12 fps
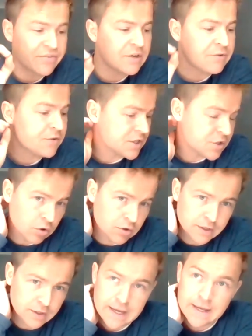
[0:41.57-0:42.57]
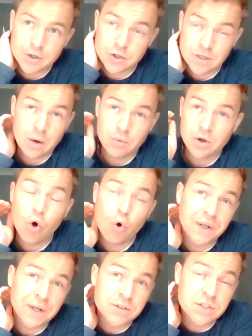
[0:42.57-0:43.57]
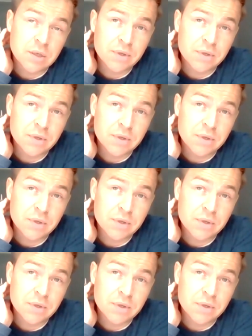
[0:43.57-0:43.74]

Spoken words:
But specifically for this talk today, I want